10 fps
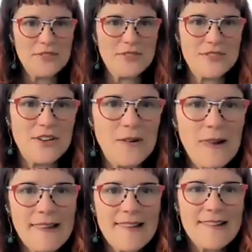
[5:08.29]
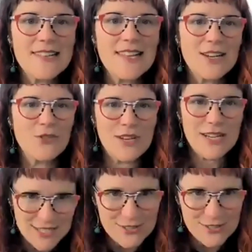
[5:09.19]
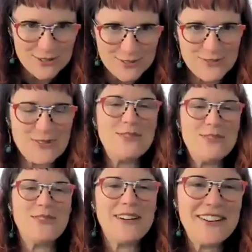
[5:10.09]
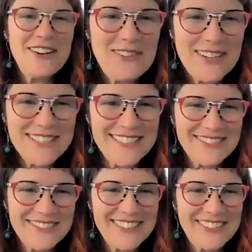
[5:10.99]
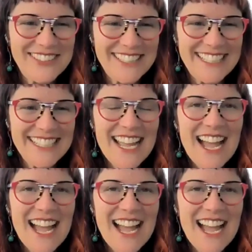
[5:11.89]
So greetings to those of you who are watching the recording.